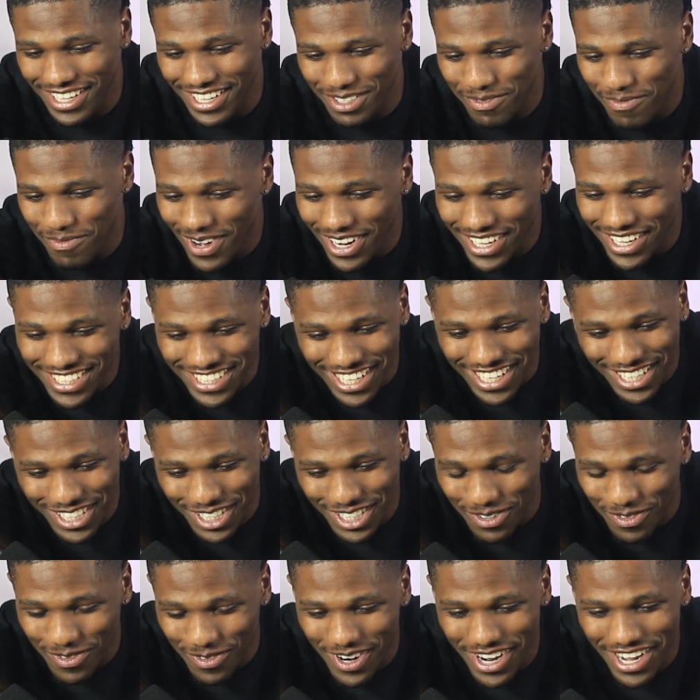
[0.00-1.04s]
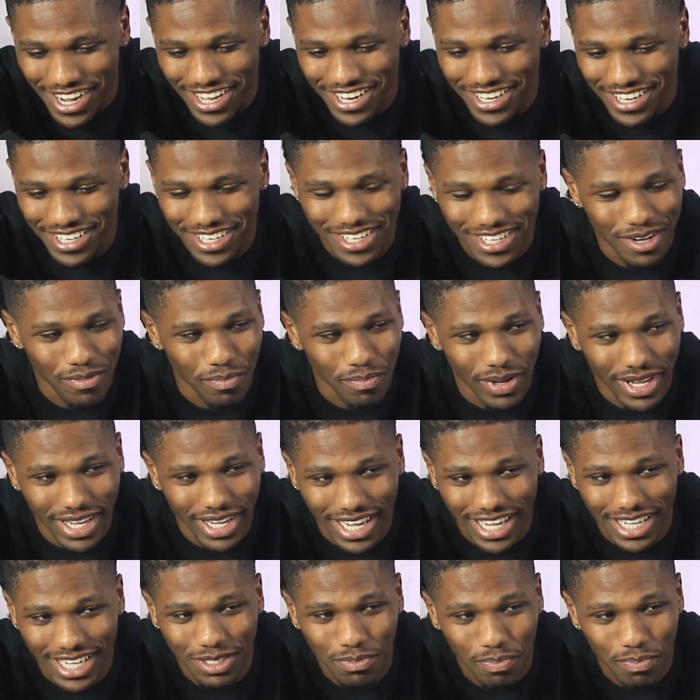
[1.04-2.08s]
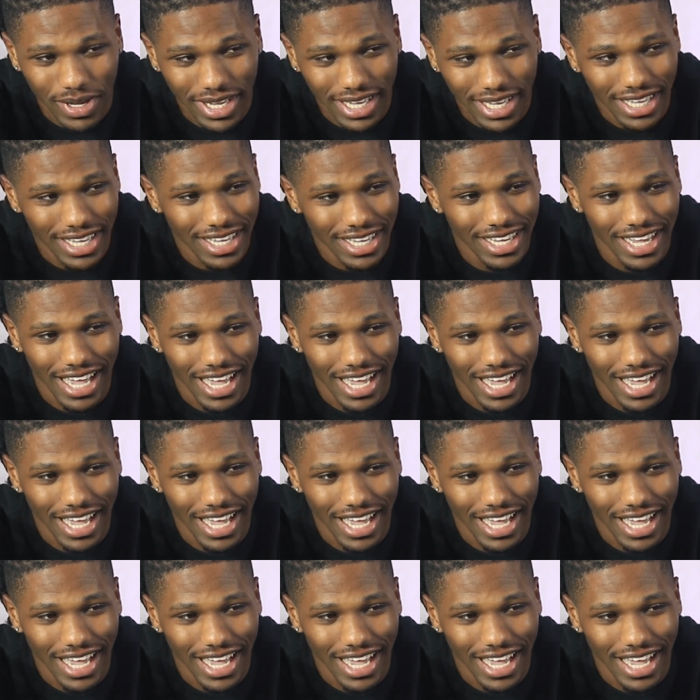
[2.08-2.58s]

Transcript: PlayStation 1, PSP.